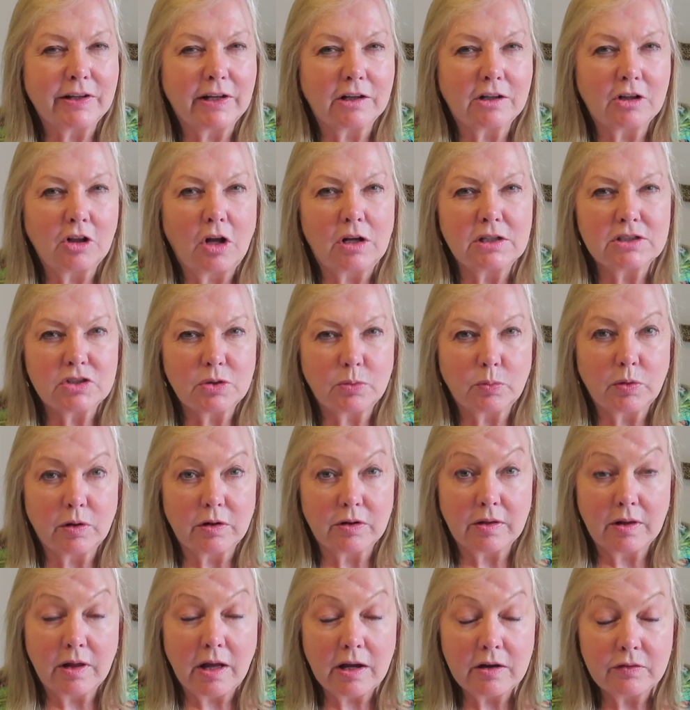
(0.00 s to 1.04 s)
a closet
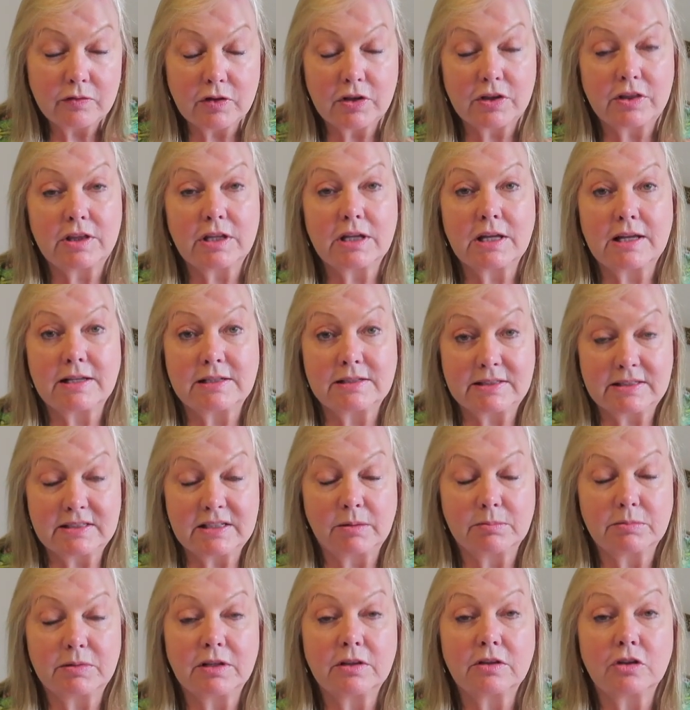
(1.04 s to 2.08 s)
where everything has
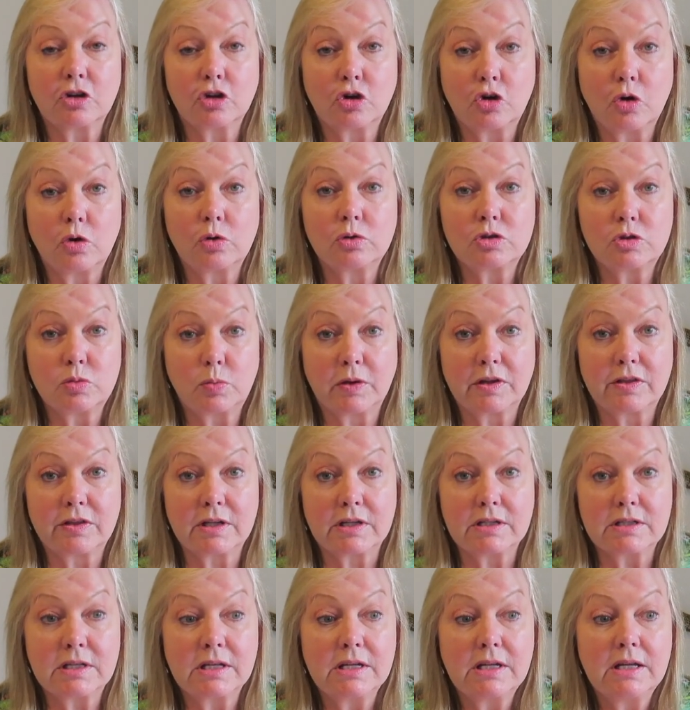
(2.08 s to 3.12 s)
something that goes with
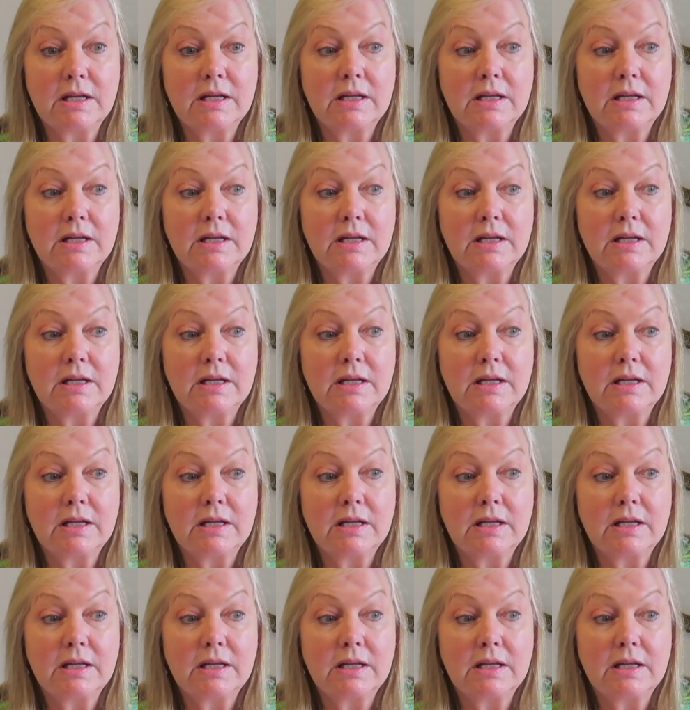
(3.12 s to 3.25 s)
it.